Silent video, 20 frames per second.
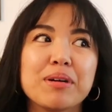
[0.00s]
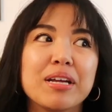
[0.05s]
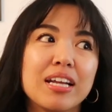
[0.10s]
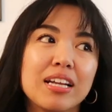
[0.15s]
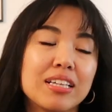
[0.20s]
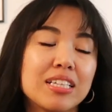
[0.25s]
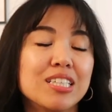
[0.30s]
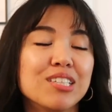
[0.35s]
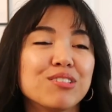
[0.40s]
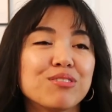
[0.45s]
And
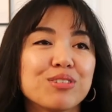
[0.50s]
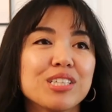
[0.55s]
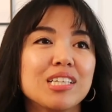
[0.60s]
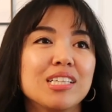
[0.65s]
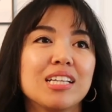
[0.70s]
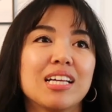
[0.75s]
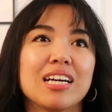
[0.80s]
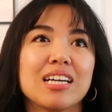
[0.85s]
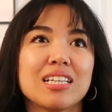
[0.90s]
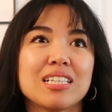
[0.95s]
I didn't
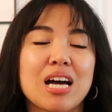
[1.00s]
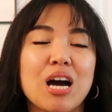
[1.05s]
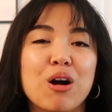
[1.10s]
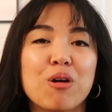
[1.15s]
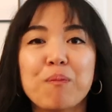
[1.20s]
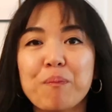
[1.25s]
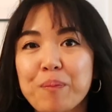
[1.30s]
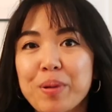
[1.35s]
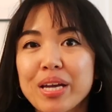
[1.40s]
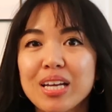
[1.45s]
realize
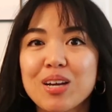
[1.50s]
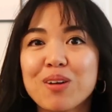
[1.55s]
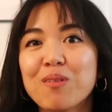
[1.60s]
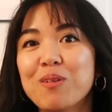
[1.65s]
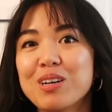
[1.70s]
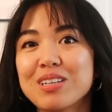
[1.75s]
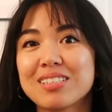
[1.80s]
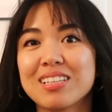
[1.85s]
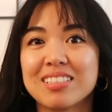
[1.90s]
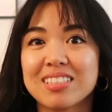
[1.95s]
how big it
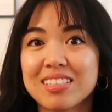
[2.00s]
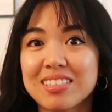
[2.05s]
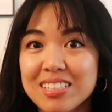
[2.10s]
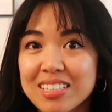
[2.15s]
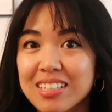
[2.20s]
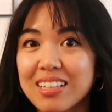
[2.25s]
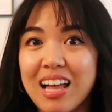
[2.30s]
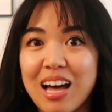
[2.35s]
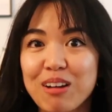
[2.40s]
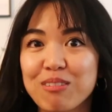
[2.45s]
was
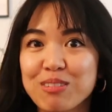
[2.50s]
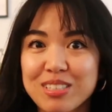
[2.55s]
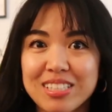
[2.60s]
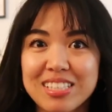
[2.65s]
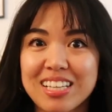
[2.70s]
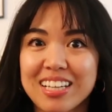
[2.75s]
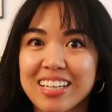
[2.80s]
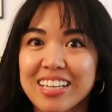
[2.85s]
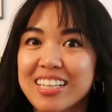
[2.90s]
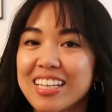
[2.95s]
until I was
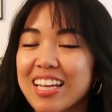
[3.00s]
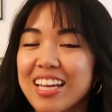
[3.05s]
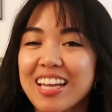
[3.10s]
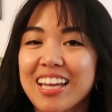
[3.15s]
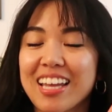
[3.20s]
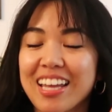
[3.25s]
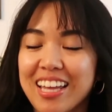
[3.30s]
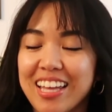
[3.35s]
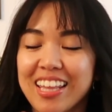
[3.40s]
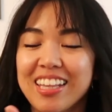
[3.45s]
like
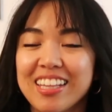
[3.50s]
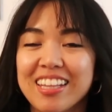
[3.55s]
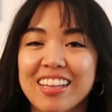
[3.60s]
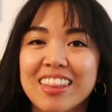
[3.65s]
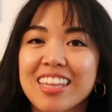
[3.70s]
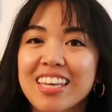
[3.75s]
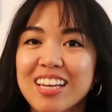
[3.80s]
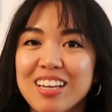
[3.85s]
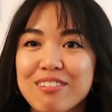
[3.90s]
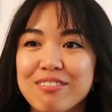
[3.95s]
in the
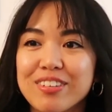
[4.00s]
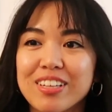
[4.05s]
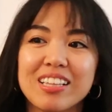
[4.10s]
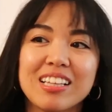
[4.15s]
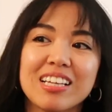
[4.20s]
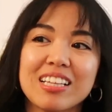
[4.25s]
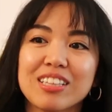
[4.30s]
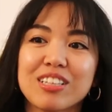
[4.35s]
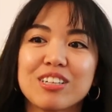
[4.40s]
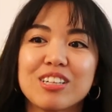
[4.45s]
thick of it.
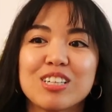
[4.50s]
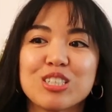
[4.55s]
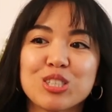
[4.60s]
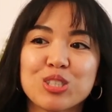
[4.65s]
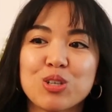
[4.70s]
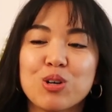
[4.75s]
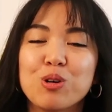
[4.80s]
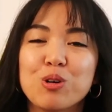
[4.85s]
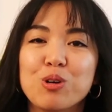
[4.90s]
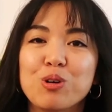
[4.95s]
Like, there are
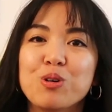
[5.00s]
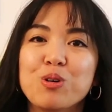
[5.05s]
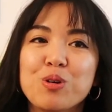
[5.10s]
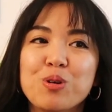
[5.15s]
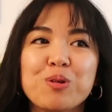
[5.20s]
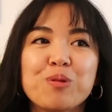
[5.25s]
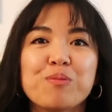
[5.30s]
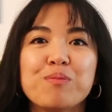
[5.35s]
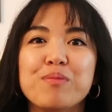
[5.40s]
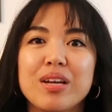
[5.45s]
so
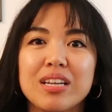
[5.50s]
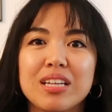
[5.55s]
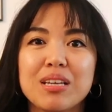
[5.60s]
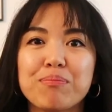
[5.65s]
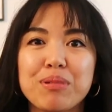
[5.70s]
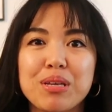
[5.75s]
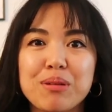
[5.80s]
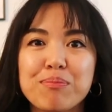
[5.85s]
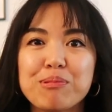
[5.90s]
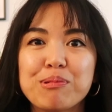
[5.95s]
many
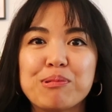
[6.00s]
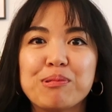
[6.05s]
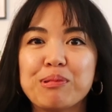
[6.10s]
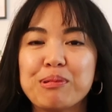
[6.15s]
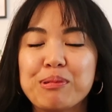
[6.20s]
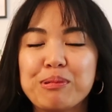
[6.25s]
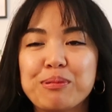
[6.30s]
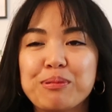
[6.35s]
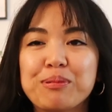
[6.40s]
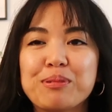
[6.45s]
people
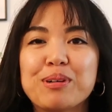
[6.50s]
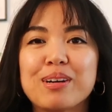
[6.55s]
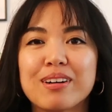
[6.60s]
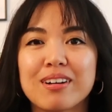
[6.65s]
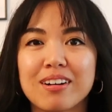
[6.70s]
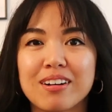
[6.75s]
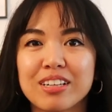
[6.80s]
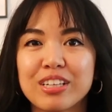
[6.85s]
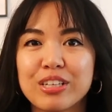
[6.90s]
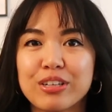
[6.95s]
who
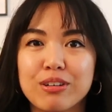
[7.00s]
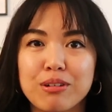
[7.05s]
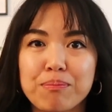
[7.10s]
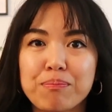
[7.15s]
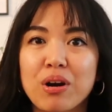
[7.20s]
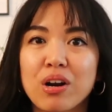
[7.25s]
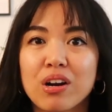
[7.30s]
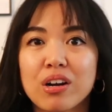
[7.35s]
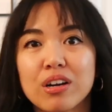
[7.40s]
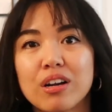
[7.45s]
are, you know,
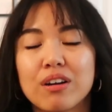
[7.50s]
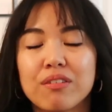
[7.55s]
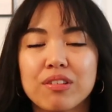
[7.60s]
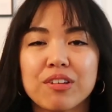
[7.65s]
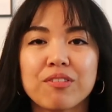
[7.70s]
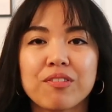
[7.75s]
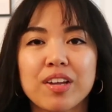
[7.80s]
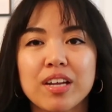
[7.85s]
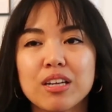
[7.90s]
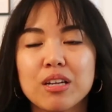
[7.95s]
part of
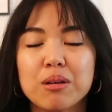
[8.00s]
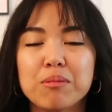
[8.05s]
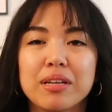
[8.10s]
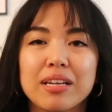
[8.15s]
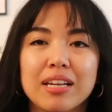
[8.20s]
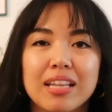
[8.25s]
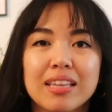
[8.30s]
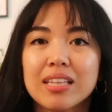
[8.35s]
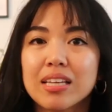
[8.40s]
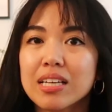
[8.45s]
the fandom,
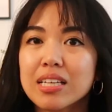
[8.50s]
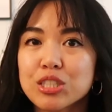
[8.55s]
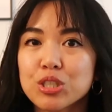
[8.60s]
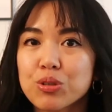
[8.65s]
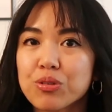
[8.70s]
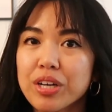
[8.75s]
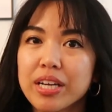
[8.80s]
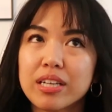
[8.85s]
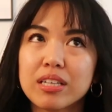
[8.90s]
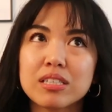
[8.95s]
and I think it's
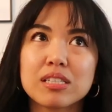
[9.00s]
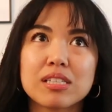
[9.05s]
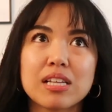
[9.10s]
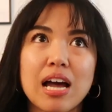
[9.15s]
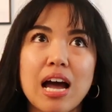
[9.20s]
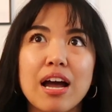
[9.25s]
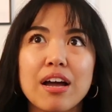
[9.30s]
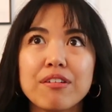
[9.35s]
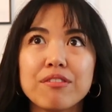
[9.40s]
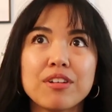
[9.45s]
great because
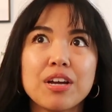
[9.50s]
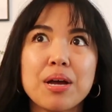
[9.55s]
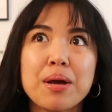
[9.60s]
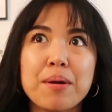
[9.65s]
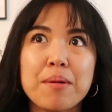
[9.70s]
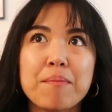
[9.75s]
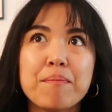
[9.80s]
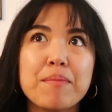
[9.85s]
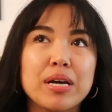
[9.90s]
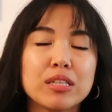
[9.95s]
I've
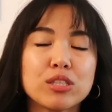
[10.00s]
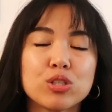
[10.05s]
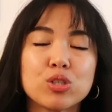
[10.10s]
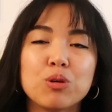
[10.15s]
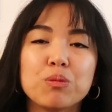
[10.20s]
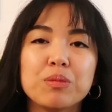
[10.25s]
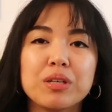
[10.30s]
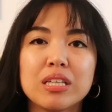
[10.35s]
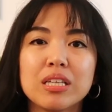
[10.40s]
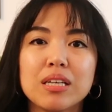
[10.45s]
met
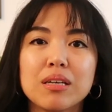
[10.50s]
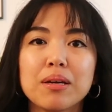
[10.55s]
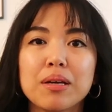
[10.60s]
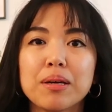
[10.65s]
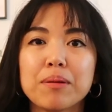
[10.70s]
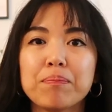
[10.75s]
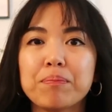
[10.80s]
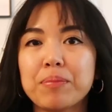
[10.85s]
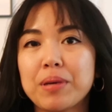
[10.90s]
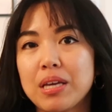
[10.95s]
so
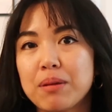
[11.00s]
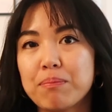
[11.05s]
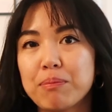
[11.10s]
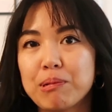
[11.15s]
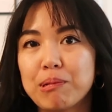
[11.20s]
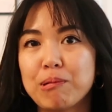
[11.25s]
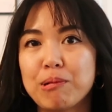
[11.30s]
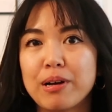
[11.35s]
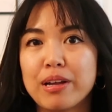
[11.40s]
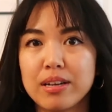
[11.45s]
many
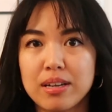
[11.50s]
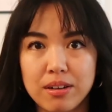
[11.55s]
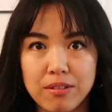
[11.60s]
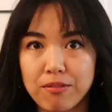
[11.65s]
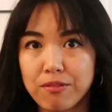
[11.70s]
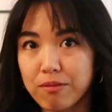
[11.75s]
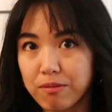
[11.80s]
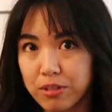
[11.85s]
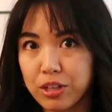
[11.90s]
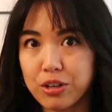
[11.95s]
people and
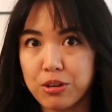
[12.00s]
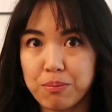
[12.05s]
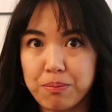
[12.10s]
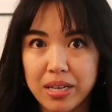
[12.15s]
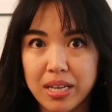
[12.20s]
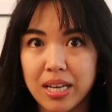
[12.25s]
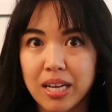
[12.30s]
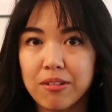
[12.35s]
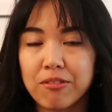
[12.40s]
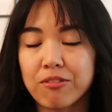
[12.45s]
I've, you know,
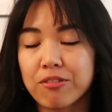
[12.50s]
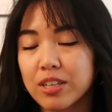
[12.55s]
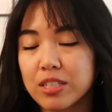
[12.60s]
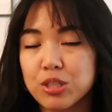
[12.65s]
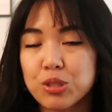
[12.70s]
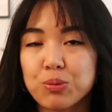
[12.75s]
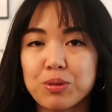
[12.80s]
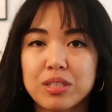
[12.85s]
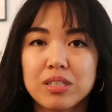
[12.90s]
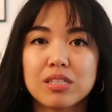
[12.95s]
became
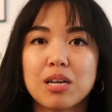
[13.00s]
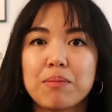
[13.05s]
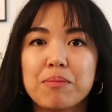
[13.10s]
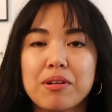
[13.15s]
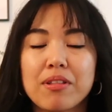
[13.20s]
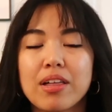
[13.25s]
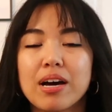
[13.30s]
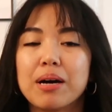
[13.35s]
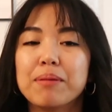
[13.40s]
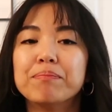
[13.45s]
friends with some
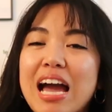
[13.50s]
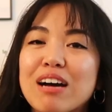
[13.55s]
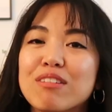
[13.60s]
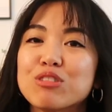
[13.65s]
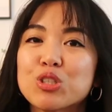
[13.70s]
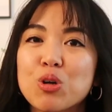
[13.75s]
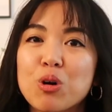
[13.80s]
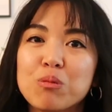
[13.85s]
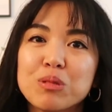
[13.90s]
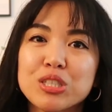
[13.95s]
of them. Have
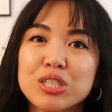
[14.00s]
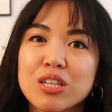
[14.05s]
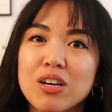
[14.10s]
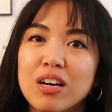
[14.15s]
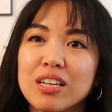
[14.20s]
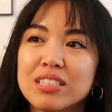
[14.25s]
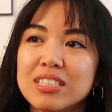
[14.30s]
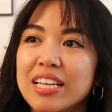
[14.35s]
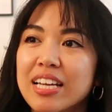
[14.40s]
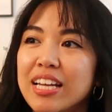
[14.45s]
so much
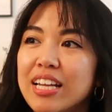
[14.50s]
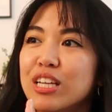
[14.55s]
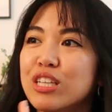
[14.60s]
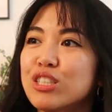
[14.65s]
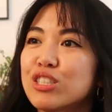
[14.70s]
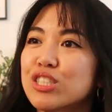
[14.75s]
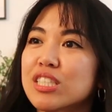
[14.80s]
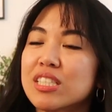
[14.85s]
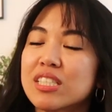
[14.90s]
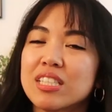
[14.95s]
content, and
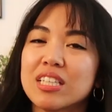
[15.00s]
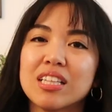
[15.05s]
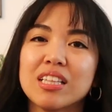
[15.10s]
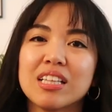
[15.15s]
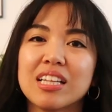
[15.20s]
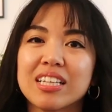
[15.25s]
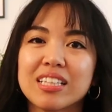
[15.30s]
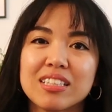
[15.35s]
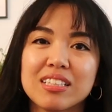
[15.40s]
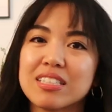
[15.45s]
you just see
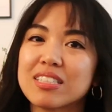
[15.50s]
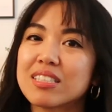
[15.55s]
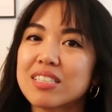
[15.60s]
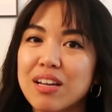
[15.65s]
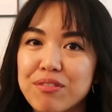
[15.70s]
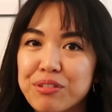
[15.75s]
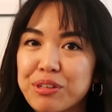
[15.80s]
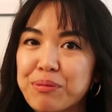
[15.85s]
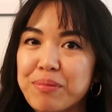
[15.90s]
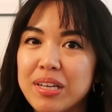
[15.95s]
like these
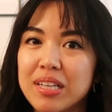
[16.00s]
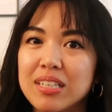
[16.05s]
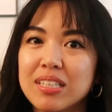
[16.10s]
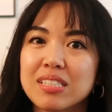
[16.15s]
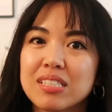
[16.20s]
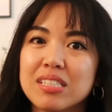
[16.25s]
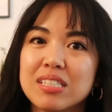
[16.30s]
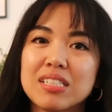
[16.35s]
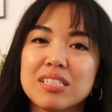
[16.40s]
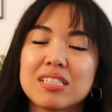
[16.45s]
seven men
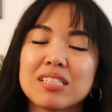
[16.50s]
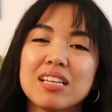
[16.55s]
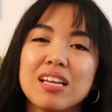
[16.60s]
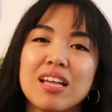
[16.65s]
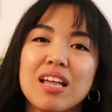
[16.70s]
exist.